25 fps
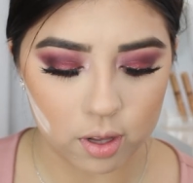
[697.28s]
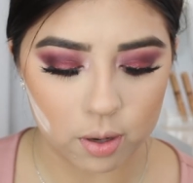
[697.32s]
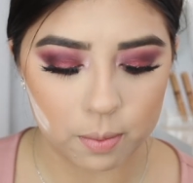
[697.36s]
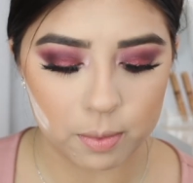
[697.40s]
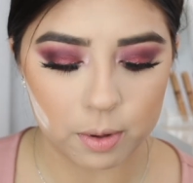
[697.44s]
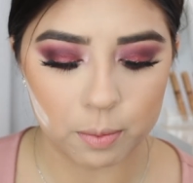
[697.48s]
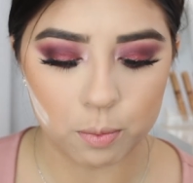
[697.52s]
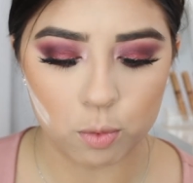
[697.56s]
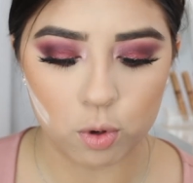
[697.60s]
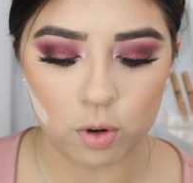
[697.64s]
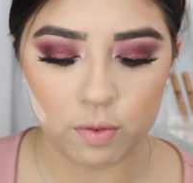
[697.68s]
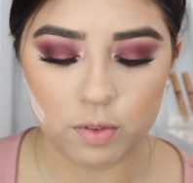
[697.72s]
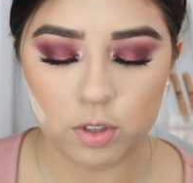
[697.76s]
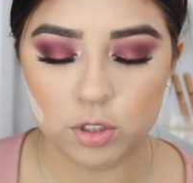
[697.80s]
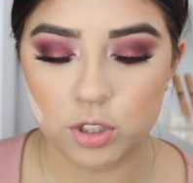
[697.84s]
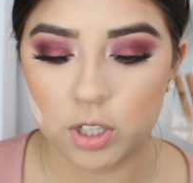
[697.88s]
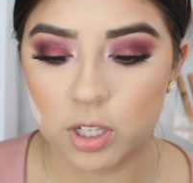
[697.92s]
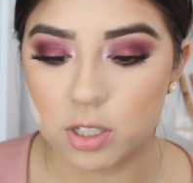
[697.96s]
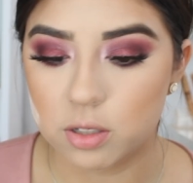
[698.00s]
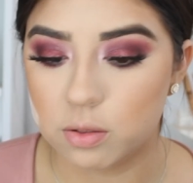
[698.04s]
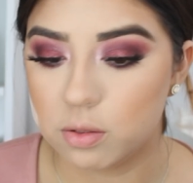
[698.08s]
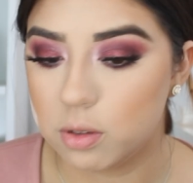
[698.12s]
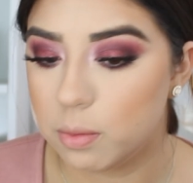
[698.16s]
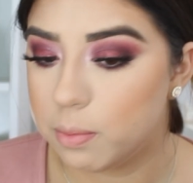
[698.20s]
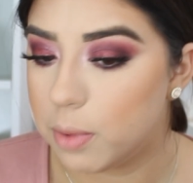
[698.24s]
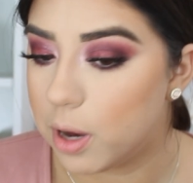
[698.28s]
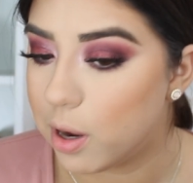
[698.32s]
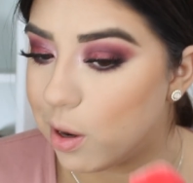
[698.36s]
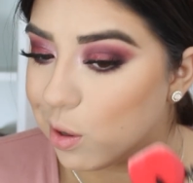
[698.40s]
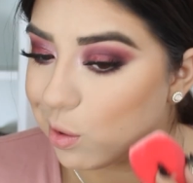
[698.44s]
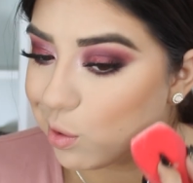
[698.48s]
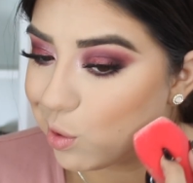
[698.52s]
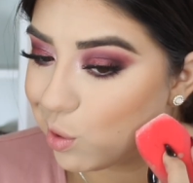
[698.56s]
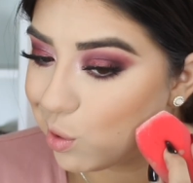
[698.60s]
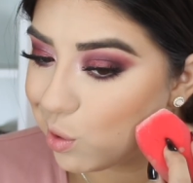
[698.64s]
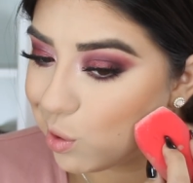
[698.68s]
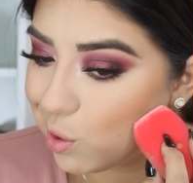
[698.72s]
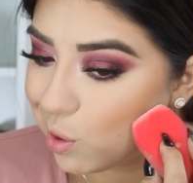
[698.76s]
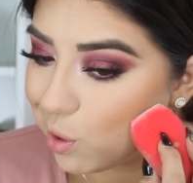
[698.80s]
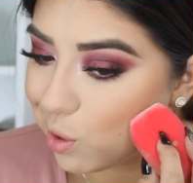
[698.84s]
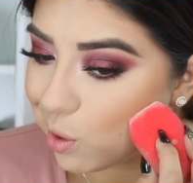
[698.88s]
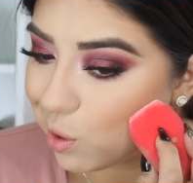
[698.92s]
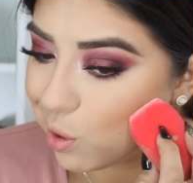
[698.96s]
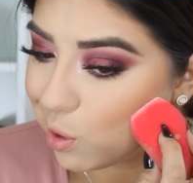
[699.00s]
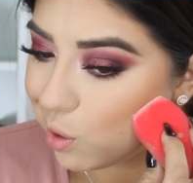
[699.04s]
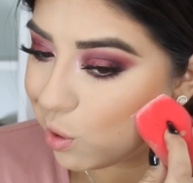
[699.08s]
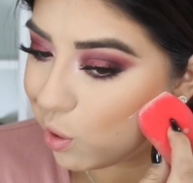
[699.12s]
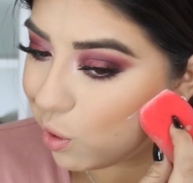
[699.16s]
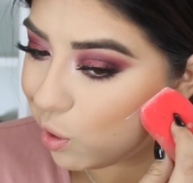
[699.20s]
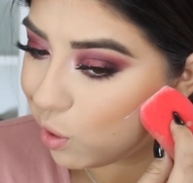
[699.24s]
little bit more of the translucent powder just to
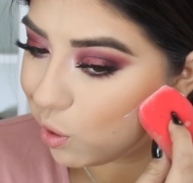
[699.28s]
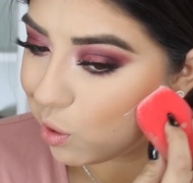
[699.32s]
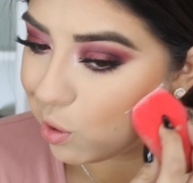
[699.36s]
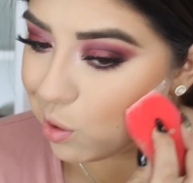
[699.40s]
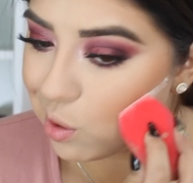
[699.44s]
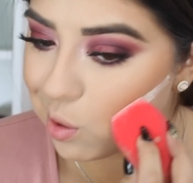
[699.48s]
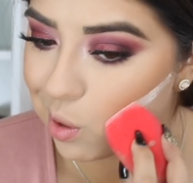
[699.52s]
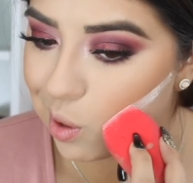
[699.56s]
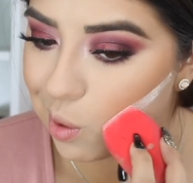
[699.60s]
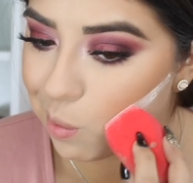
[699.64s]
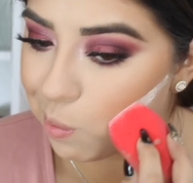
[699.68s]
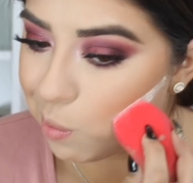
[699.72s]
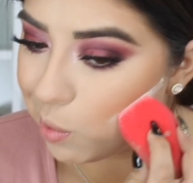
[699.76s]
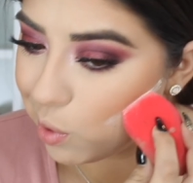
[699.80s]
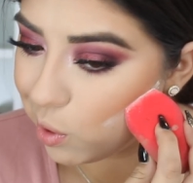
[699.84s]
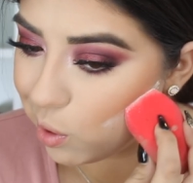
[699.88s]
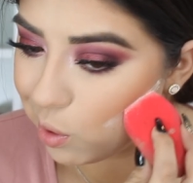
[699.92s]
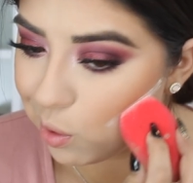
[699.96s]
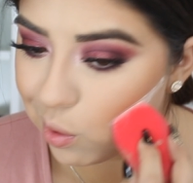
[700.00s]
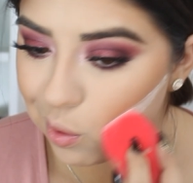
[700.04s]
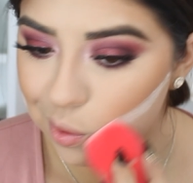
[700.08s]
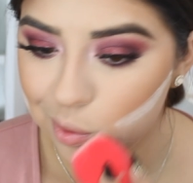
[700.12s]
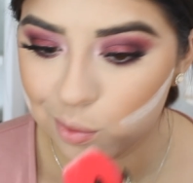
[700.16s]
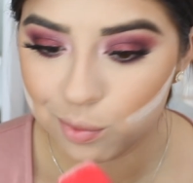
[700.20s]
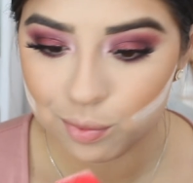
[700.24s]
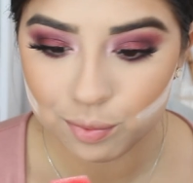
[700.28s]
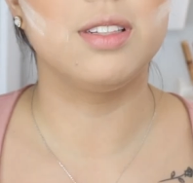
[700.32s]
clean this up a little.